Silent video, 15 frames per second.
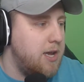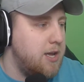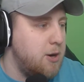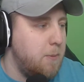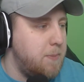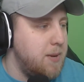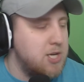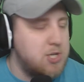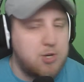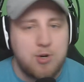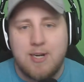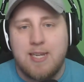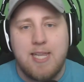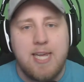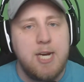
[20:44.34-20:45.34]
beat a
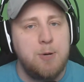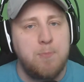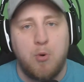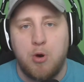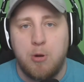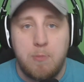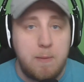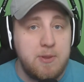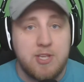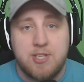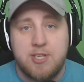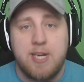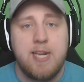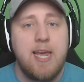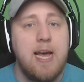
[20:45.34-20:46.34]
certain leaderboard, maybe the
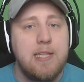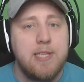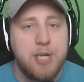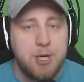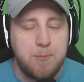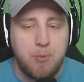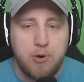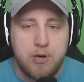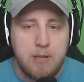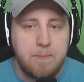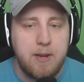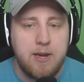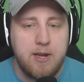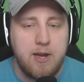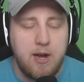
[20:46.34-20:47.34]
CDL leaderboard,
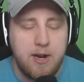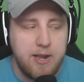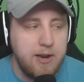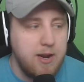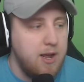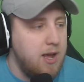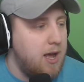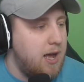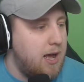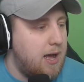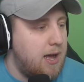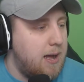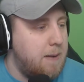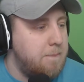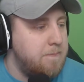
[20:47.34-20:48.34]
depending on it.
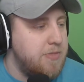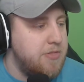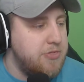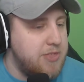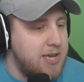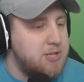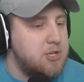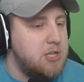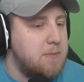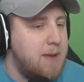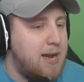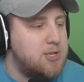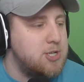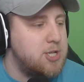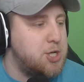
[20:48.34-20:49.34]
These are the
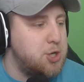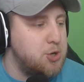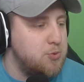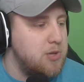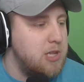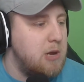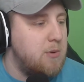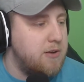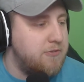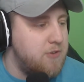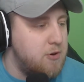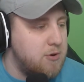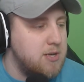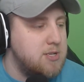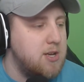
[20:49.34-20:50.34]
matches that you really want to
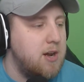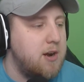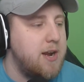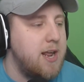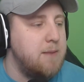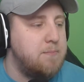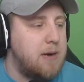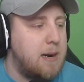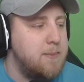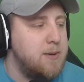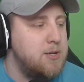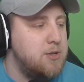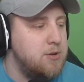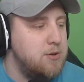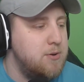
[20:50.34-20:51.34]
focus on and
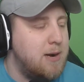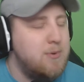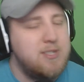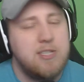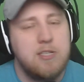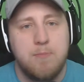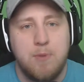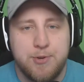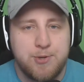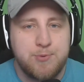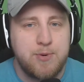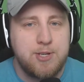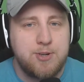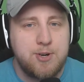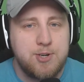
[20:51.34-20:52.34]
probably do, I don't want to say the most
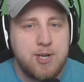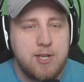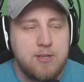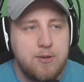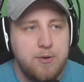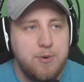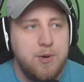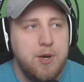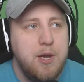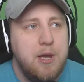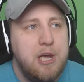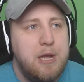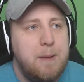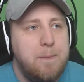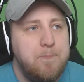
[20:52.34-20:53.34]
research into,
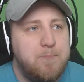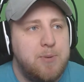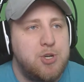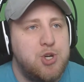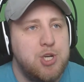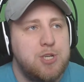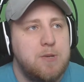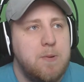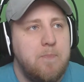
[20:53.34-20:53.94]
but just